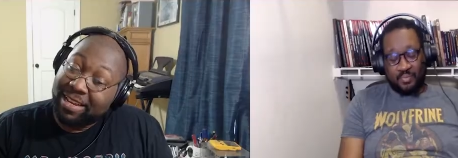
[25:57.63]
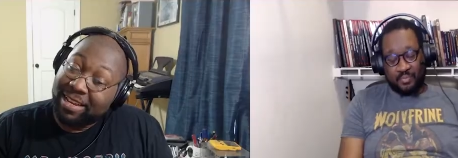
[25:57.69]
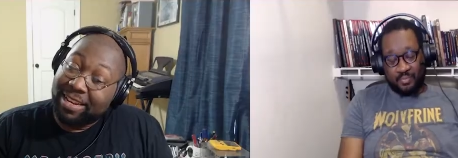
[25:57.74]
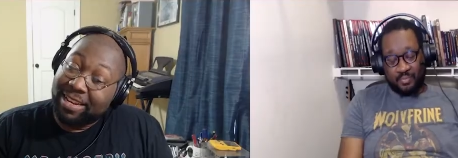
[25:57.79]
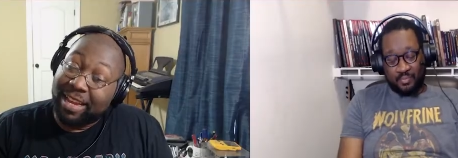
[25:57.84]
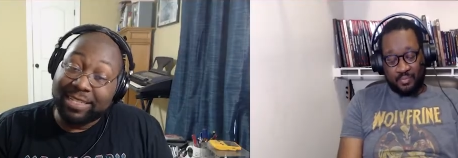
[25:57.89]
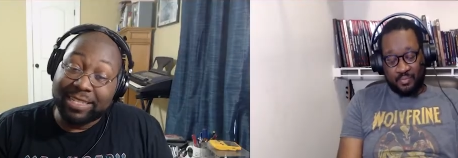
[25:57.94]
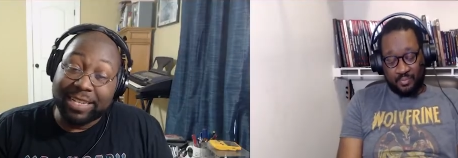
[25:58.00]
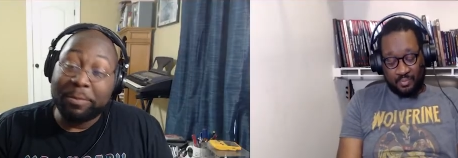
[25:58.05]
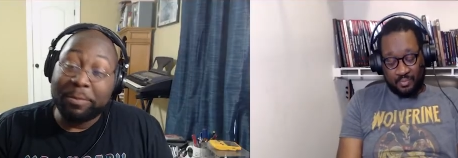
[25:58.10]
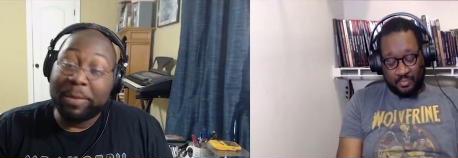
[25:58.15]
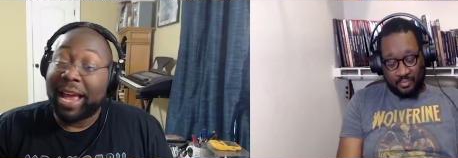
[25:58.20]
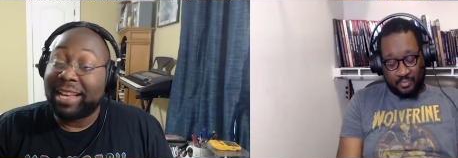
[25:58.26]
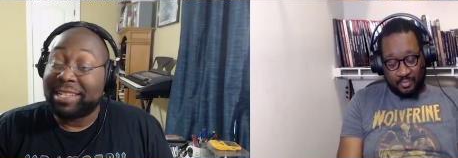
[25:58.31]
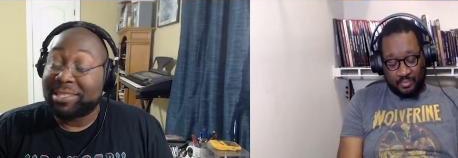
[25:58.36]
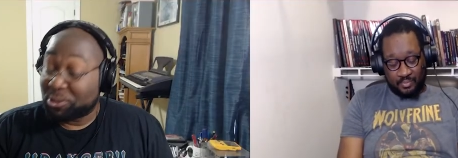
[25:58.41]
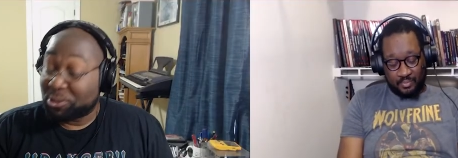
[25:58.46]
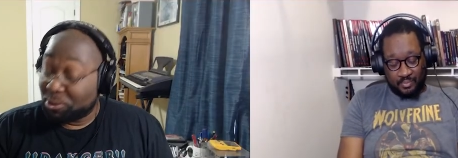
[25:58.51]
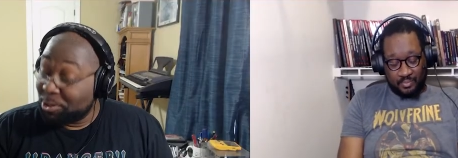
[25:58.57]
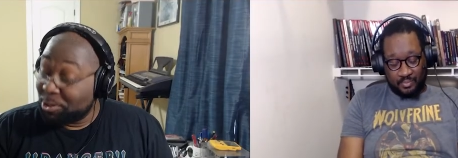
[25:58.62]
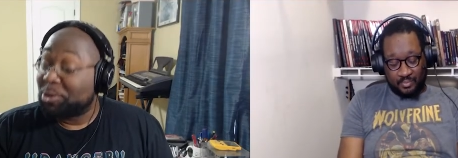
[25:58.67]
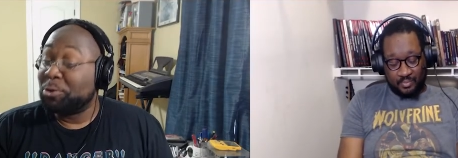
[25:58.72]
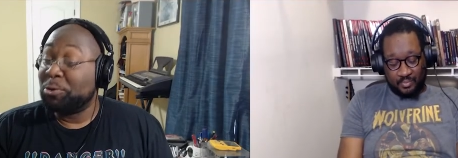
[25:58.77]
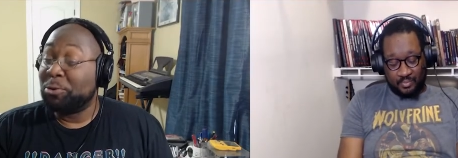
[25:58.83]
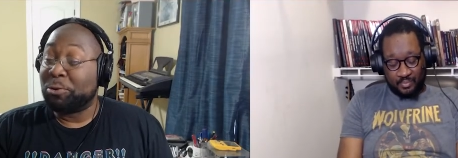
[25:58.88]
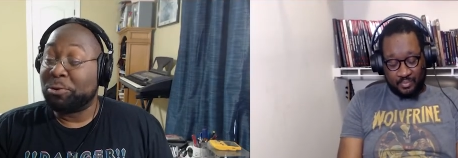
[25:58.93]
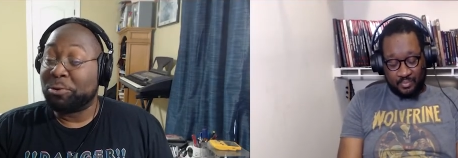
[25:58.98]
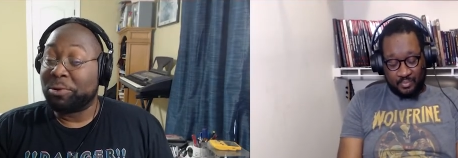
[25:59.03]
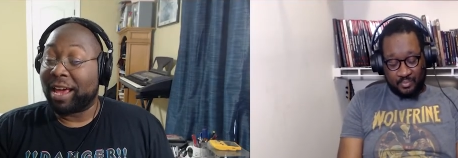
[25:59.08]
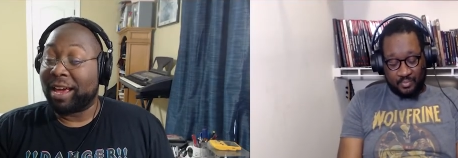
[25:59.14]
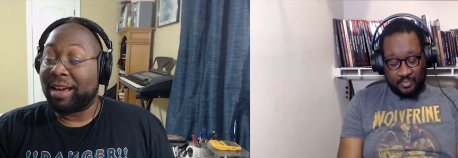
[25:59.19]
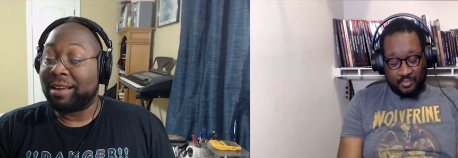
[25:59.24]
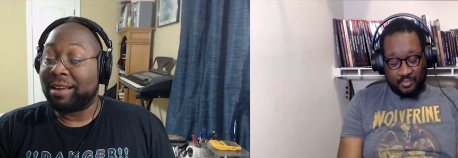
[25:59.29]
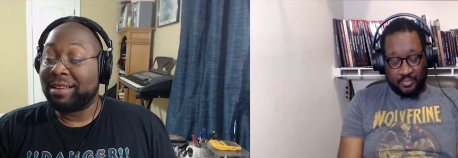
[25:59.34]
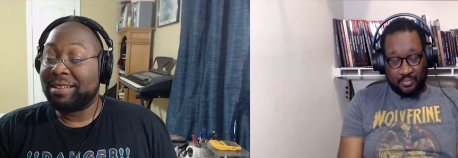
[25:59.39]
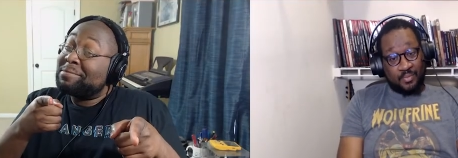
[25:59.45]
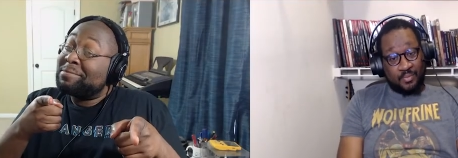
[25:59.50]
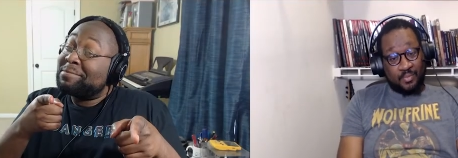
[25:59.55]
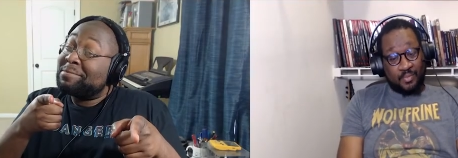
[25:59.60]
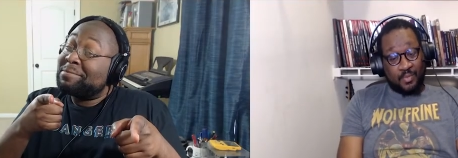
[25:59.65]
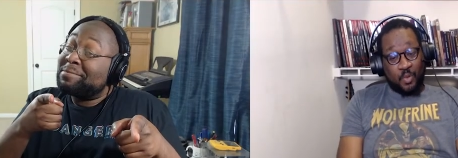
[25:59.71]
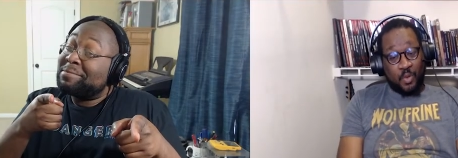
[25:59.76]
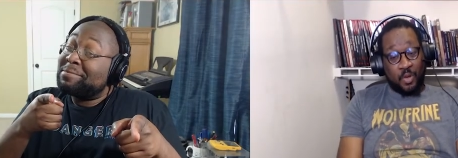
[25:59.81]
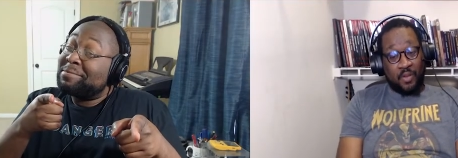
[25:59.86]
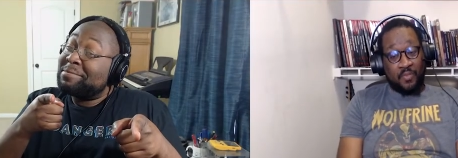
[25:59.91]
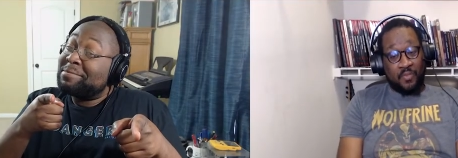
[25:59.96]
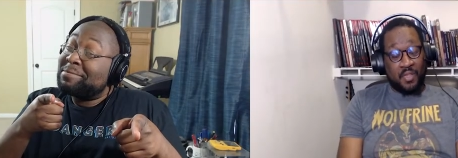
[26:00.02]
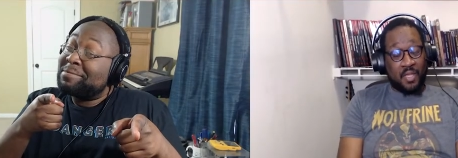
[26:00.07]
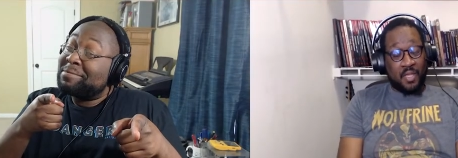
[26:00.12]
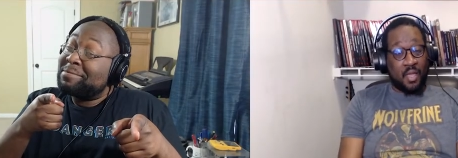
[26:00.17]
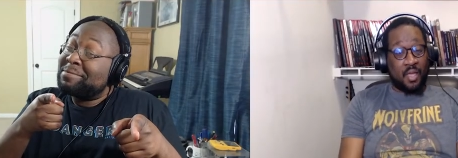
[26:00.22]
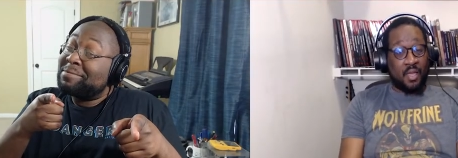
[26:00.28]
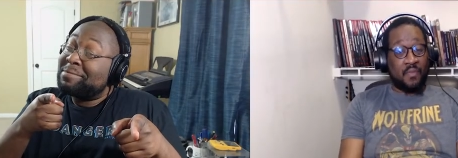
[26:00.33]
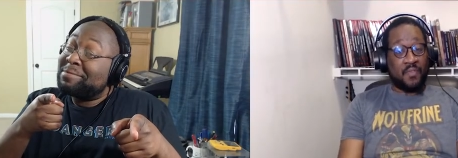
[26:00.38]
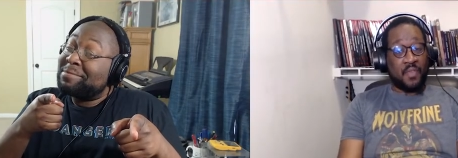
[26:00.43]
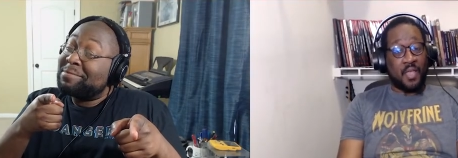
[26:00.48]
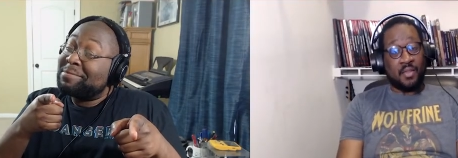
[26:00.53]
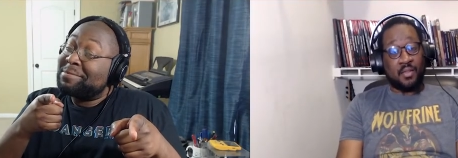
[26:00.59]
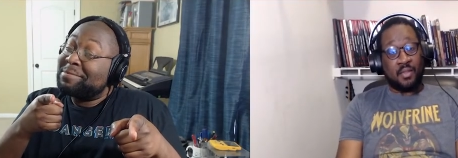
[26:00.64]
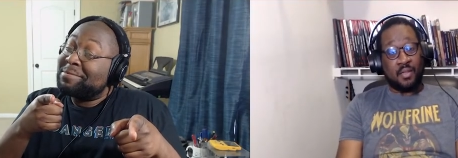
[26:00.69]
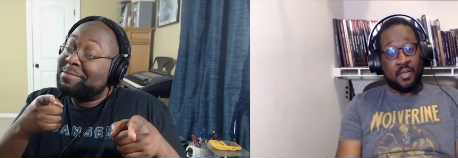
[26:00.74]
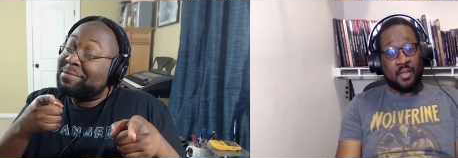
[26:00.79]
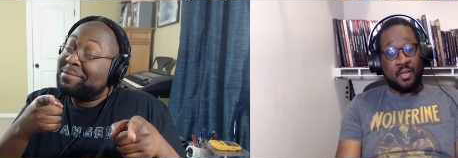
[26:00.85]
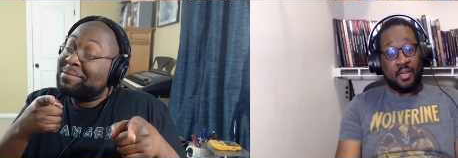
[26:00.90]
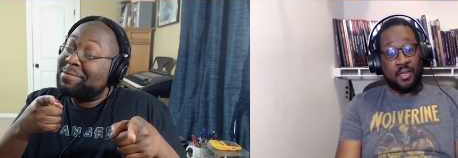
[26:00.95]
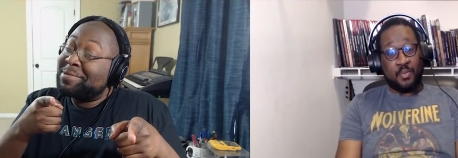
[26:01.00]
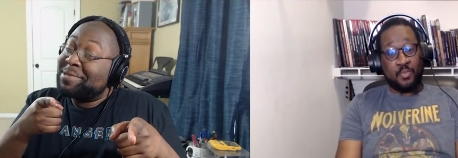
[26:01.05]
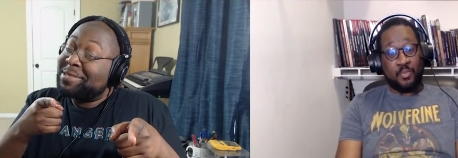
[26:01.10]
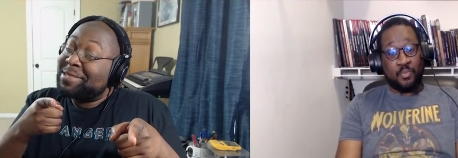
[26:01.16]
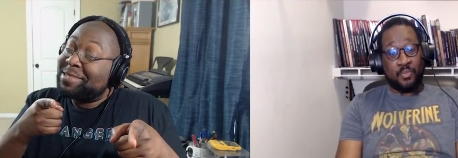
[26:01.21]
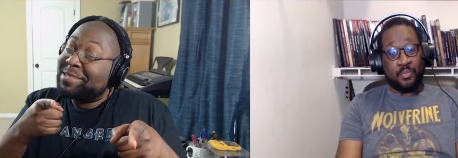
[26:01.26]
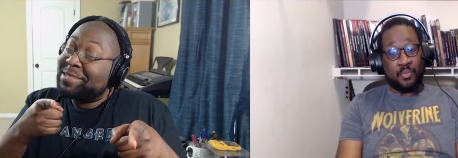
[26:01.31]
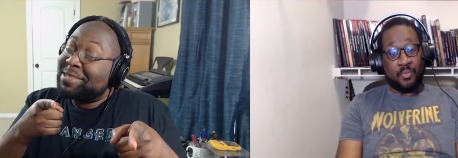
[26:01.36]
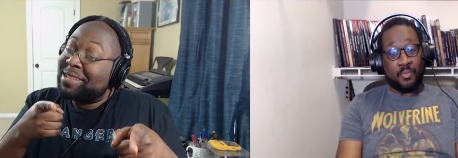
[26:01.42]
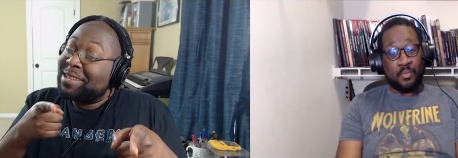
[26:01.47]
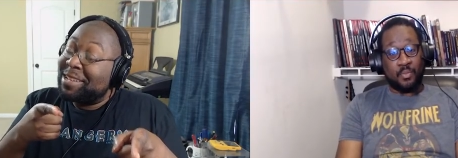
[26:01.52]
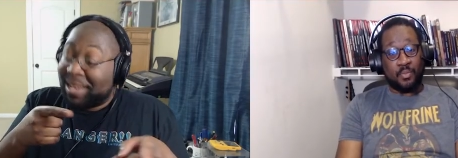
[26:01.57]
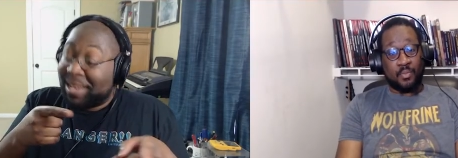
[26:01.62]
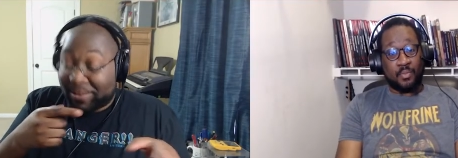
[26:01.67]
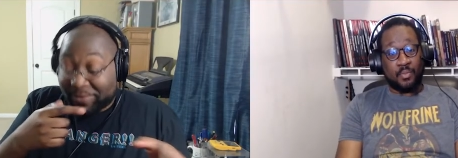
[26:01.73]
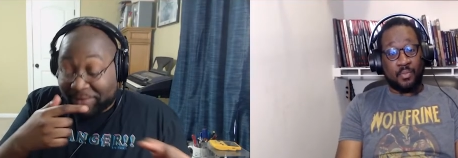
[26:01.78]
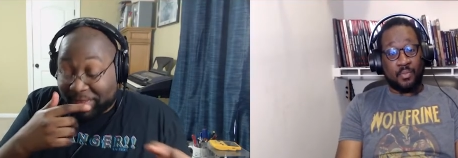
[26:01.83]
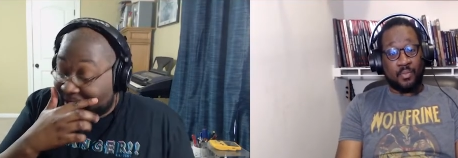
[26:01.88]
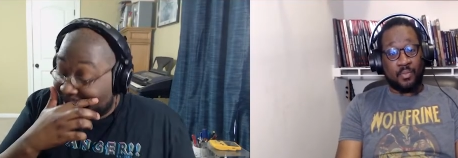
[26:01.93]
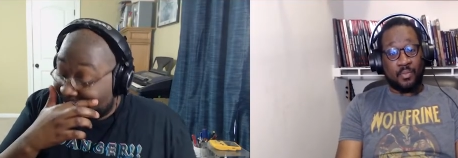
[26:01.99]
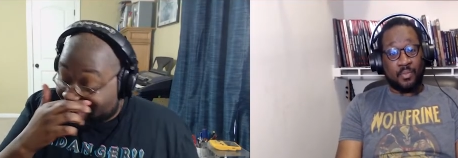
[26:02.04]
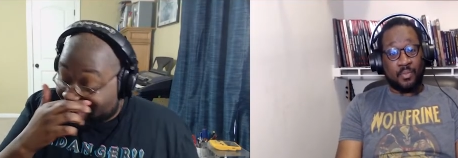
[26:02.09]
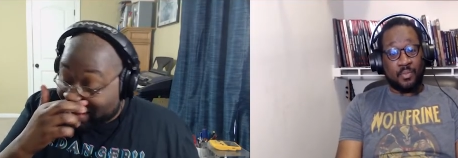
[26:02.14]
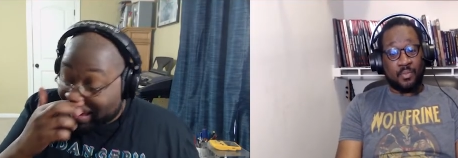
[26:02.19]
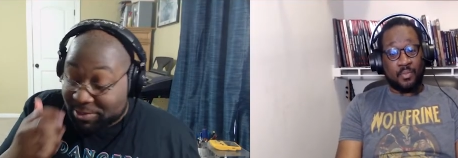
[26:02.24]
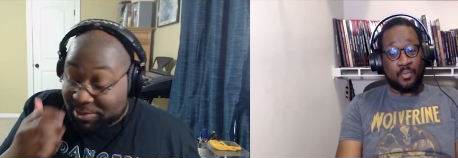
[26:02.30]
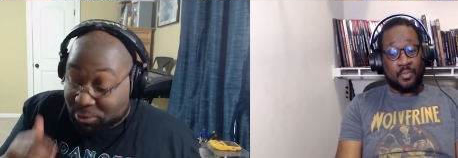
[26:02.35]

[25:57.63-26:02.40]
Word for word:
Speaker 1: Now, see, I'm gonna ask you to Google now.
Speaker 2: What if it's if that's um
Speaker 1: if that if that's